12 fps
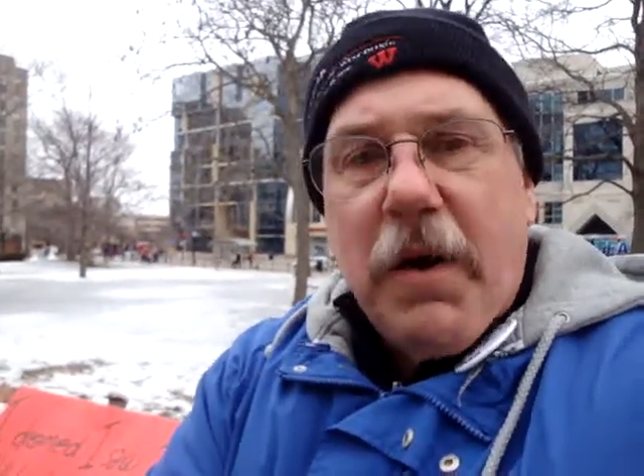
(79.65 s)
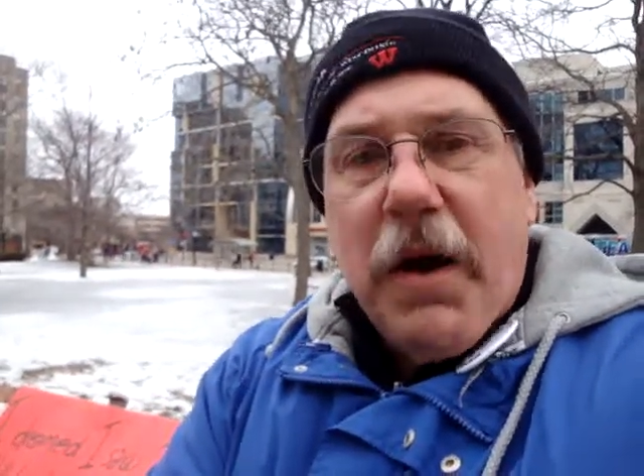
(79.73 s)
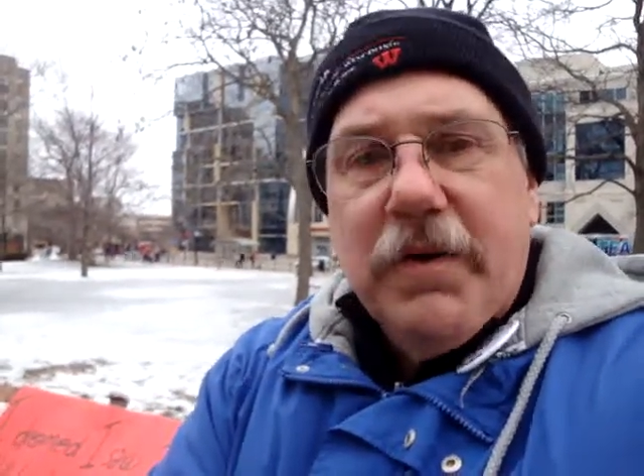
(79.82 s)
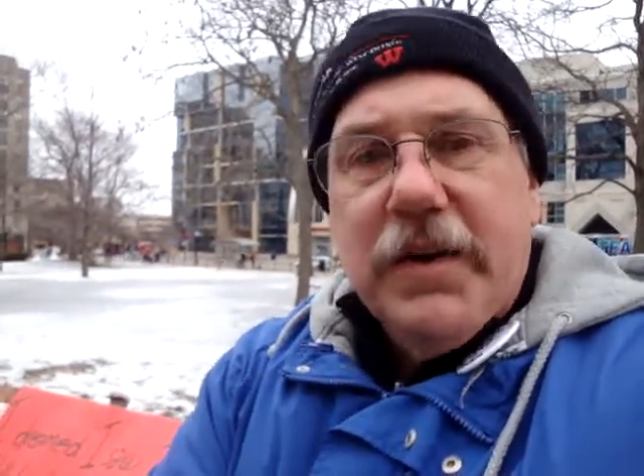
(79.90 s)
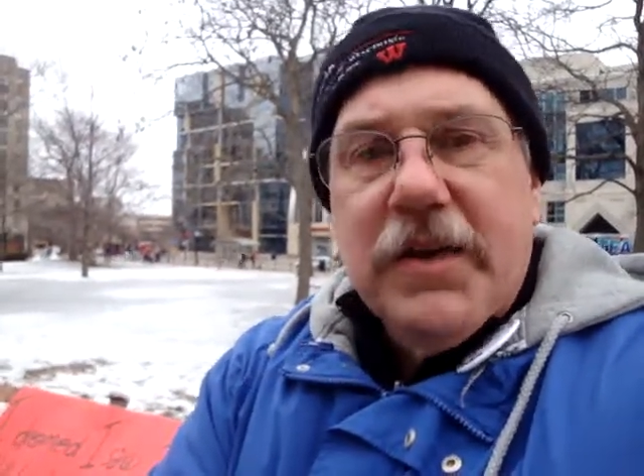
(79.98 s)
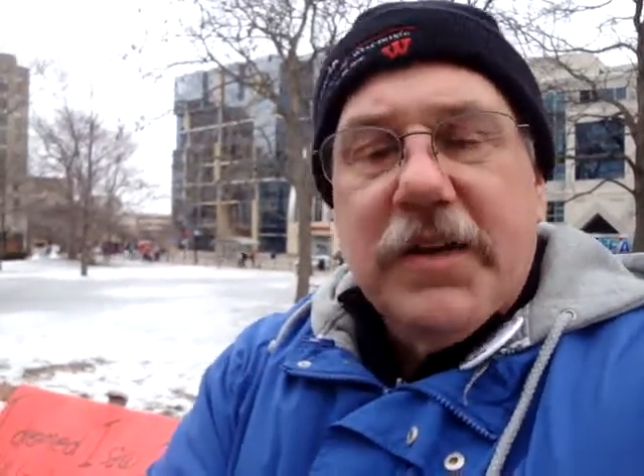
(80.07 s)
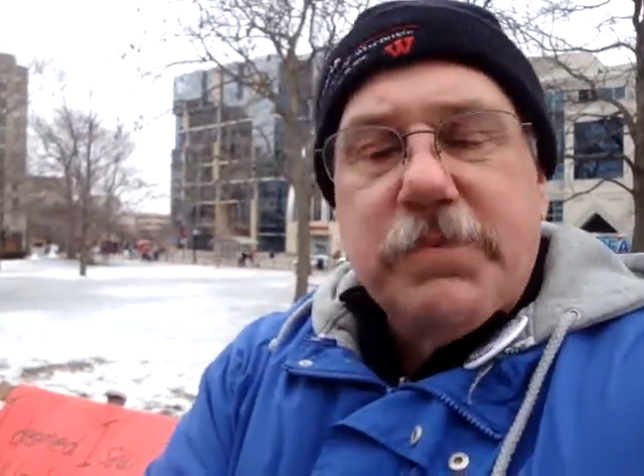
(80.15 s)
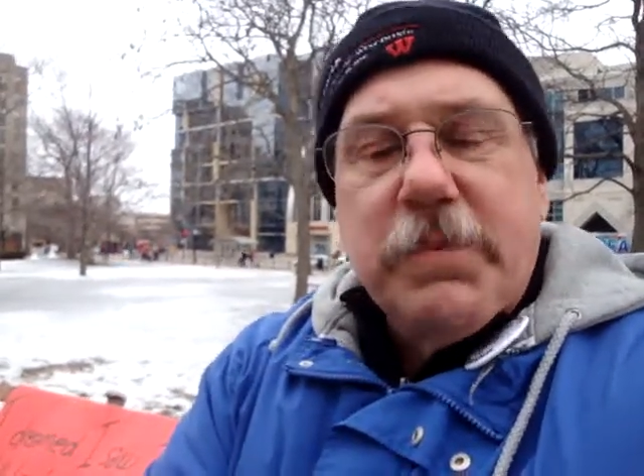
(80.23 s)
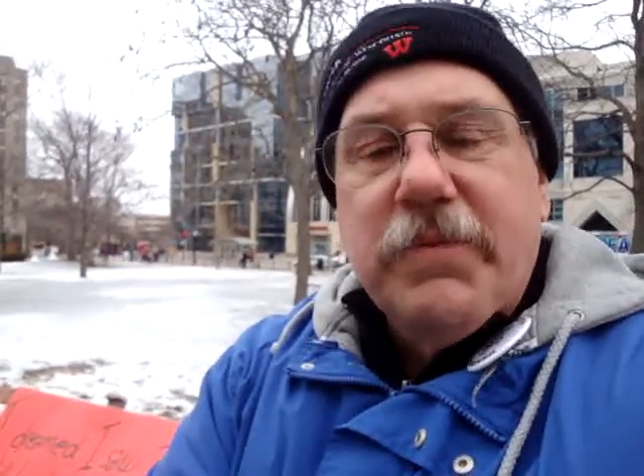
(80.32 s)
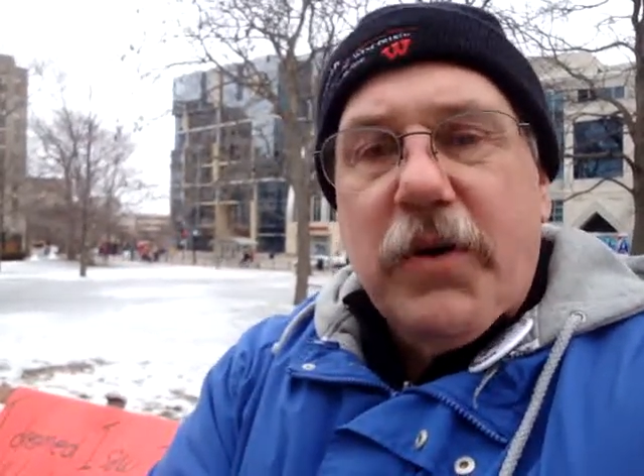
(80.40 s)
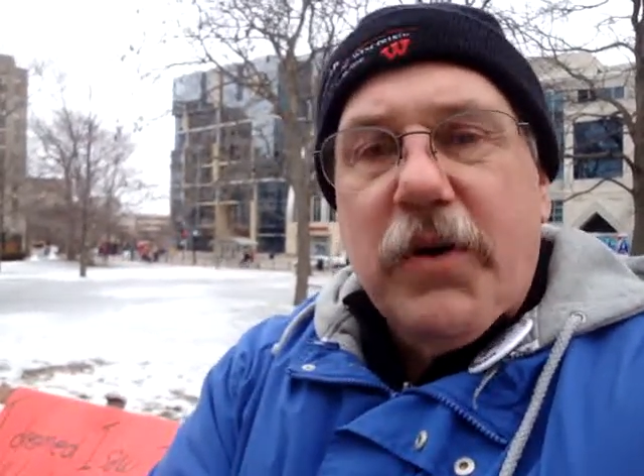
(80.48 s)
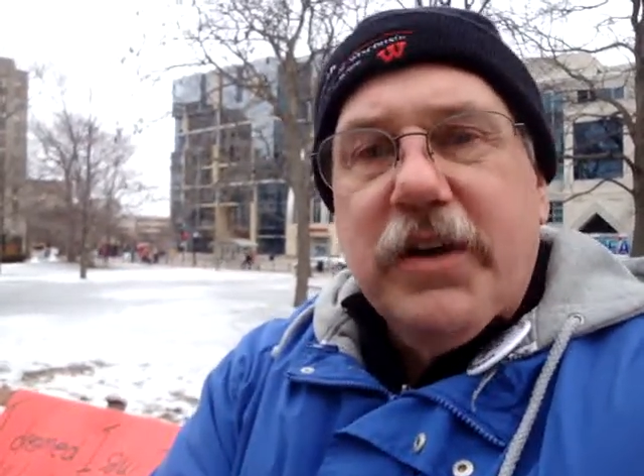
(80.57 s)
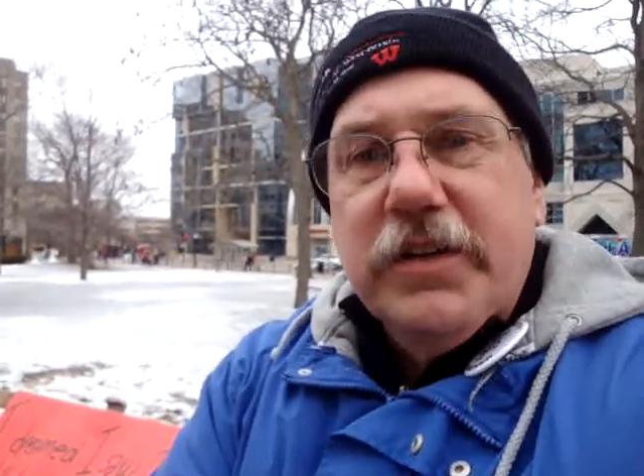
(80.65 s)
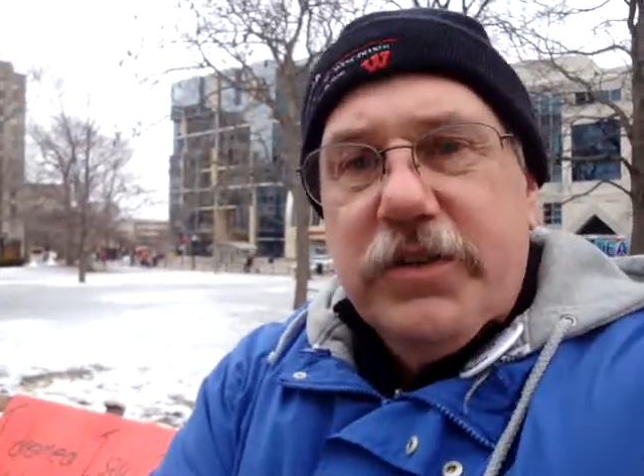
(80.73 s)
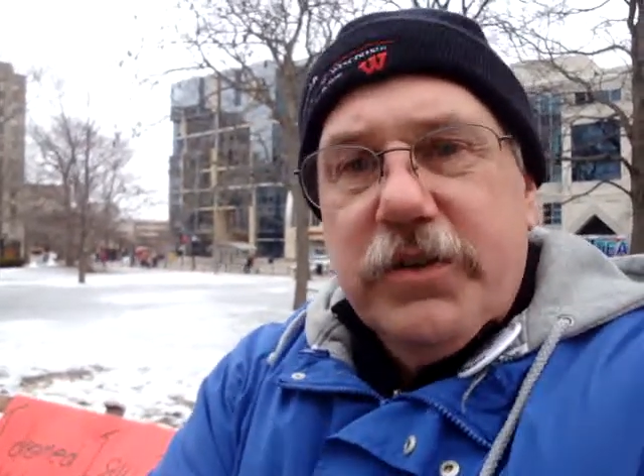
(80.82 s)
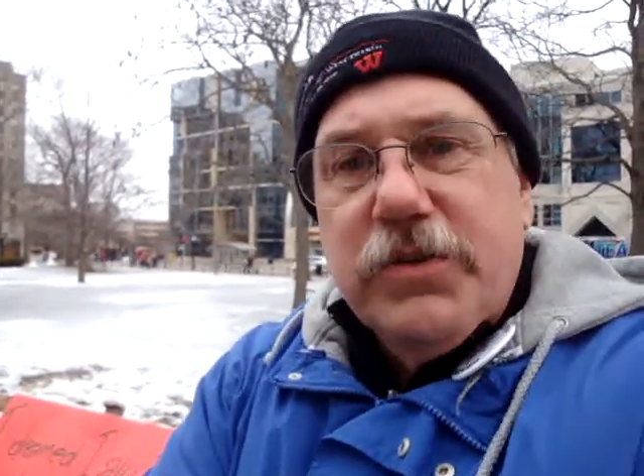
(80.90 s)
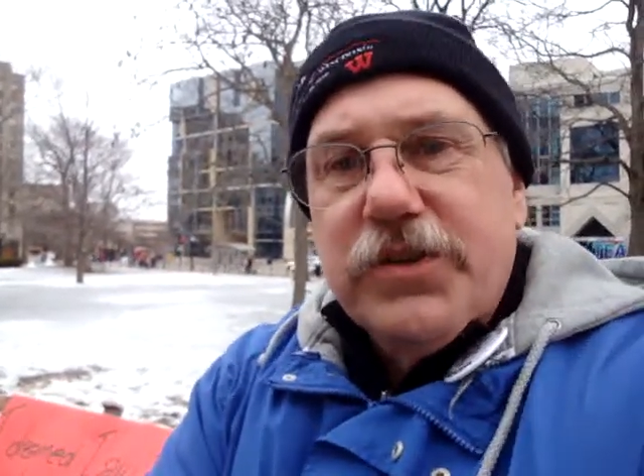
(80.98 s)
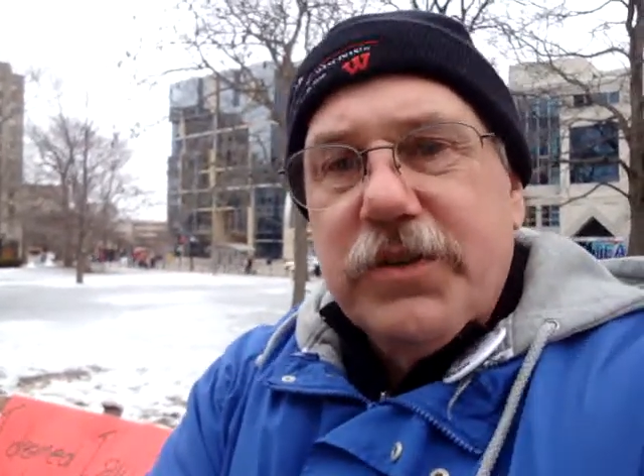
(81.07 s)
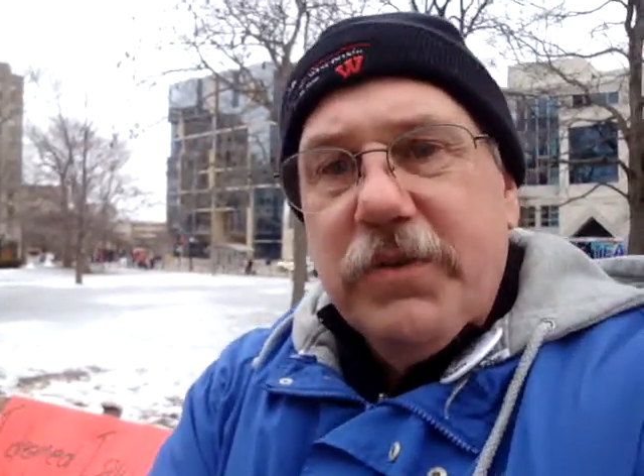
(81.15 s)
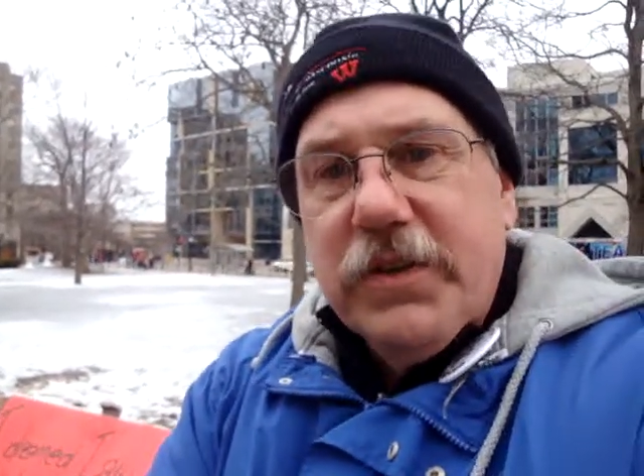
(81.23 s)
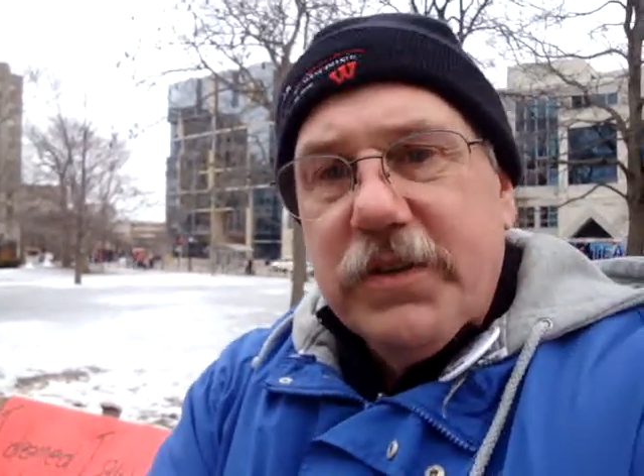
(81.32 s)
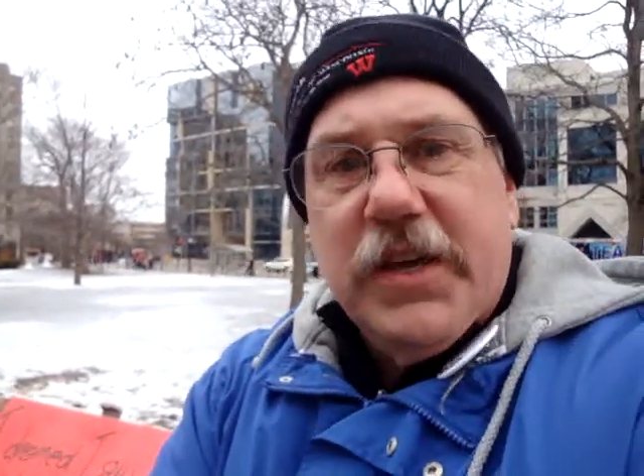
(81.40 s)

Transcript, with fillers: bargaining has been very conducive